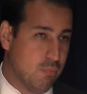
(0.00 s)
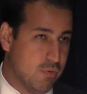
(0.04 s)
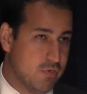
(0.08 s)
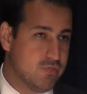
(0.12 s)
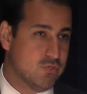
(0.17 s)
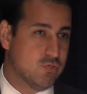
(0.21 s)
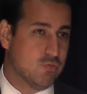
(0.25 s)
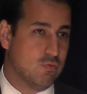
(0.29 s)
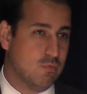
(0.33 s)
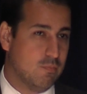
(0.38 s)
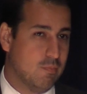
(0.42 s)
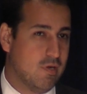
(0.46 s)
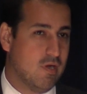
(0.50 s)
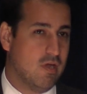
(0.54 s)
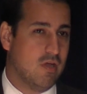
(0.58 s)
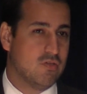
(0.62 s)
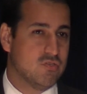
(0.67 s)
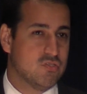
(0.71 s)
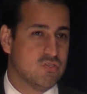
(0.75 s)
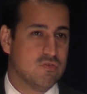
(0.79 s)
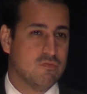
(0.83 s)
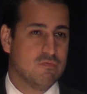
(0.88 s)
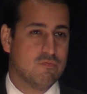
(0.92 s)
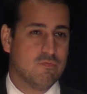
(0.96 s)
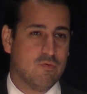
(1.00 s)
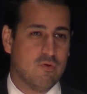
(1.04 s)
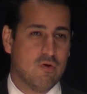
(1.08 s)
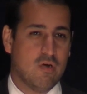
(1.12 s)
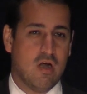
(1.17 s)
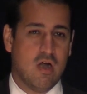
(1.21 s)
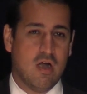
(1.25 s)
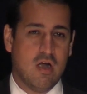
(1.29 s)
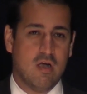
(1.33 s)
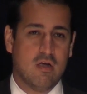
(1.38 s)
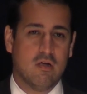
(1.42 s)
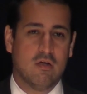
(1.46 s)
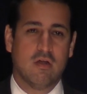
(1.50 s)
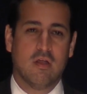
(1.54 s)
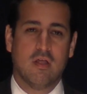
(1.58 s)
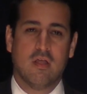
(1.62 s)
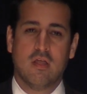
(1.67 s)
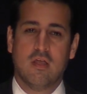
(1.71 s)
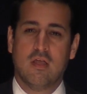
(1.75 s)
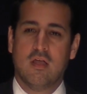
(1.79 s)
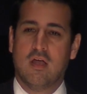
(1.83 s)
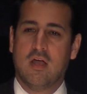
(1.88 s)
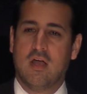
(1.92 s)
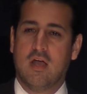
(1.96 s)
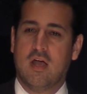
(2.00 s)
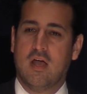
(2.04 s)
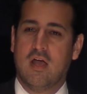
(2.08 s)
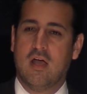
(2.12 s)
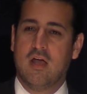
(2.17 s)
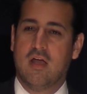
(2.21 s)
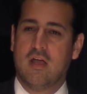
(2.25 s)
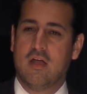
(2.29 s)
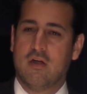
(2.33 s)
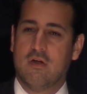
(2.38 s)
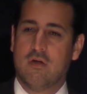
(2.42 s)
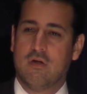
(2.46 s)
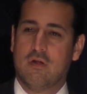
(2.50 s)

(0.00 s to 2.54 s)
preschool, but also for our, uh,